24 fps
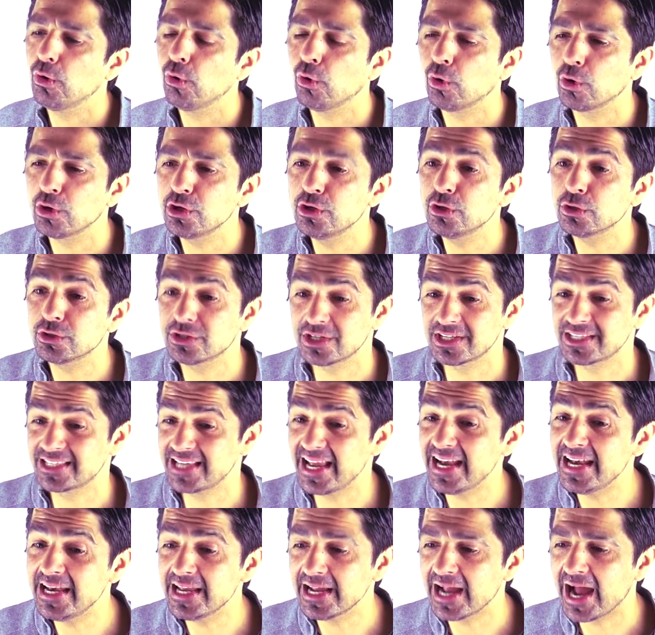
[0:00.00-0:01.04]
or you're
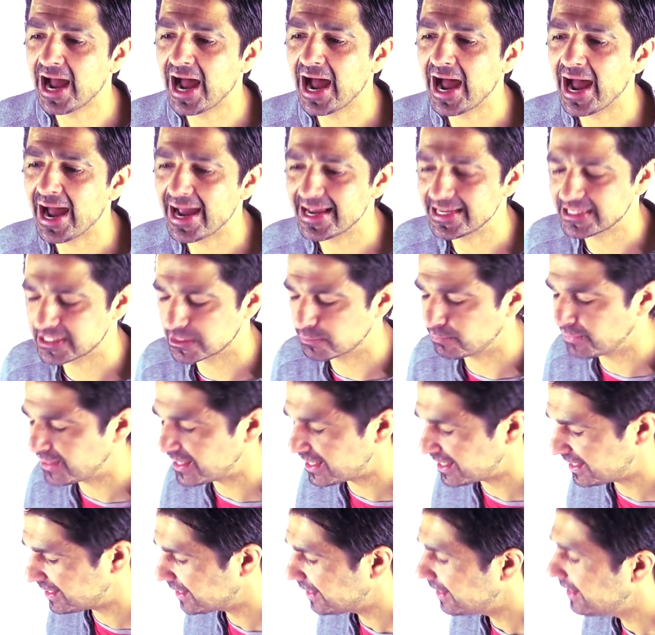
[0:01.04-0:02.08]
descending at high
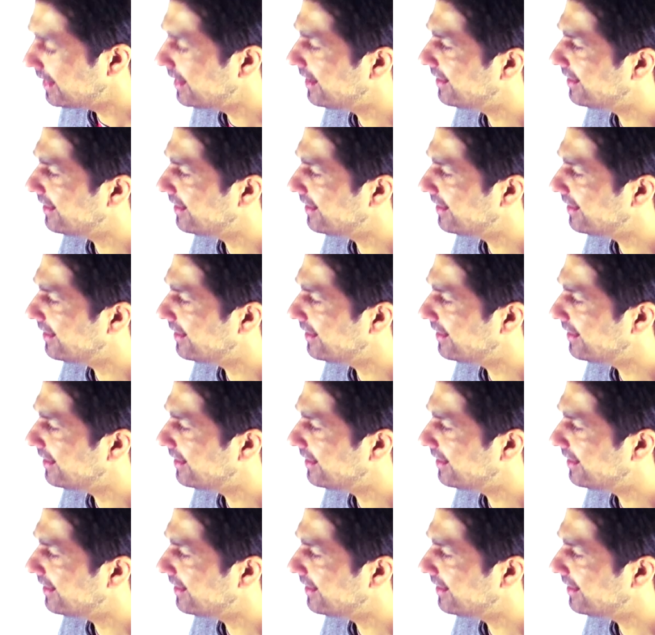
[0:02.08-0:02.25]
speed,